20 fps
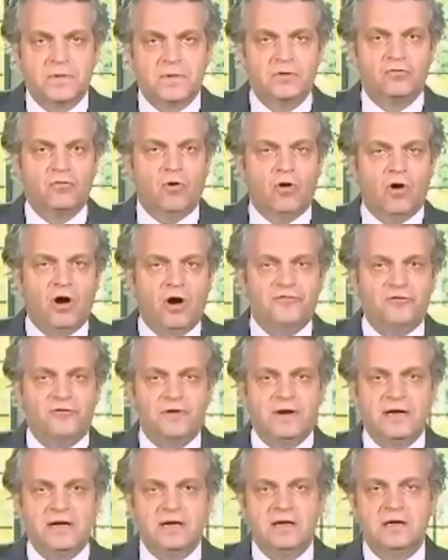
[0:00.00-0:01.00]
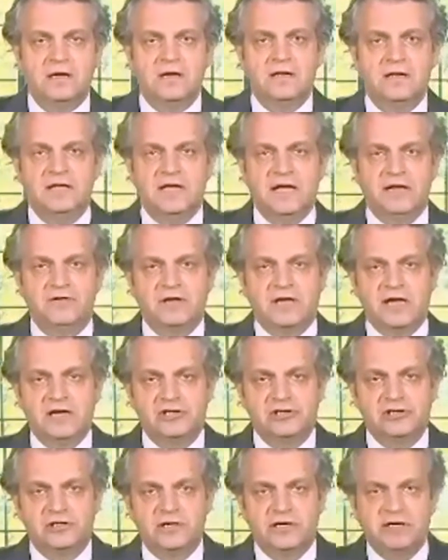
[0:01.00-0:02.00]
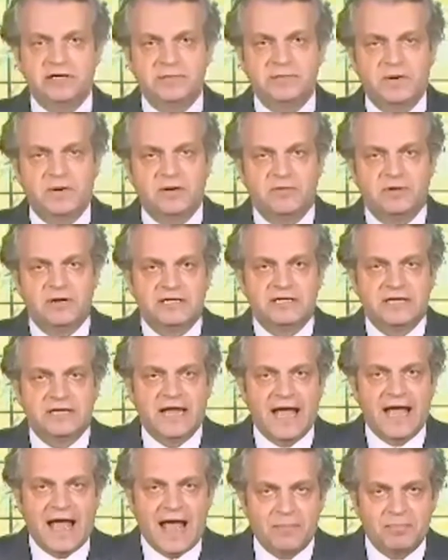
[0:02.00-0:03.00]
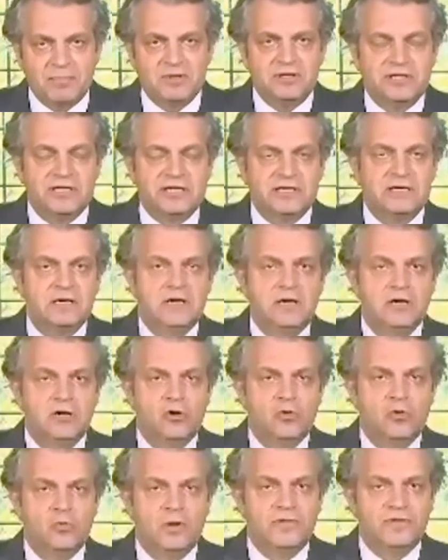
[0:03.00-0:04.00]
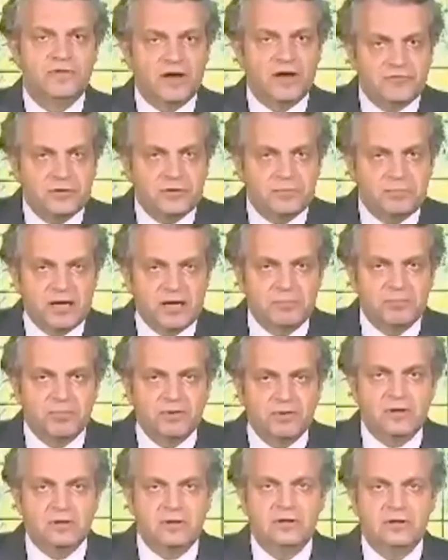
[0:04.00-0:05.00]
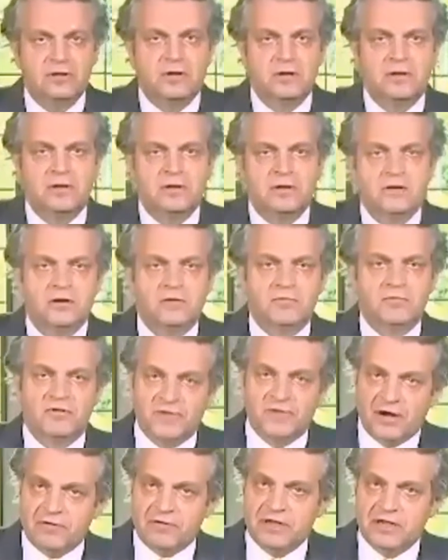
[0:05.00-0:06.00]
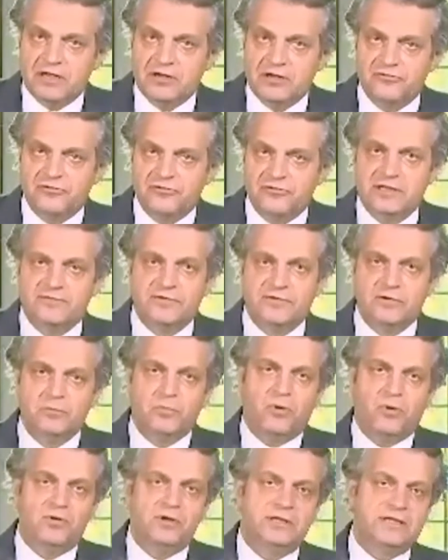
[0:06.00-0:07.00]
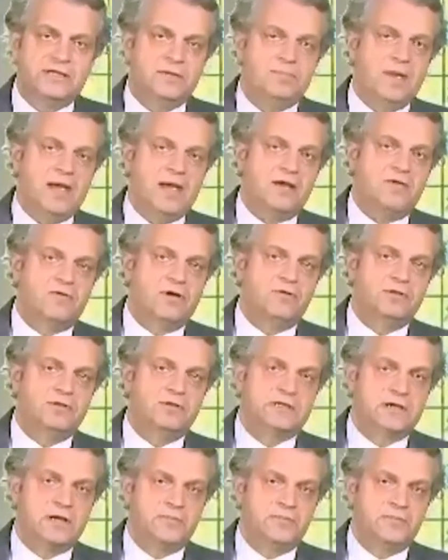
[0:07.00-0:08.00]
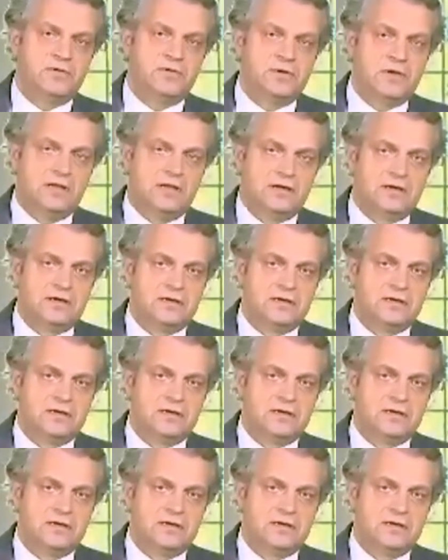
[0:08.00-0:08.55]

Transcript: to offering the educational experience that happens when different people with varying interests, viewpoints, and backgrounds come together.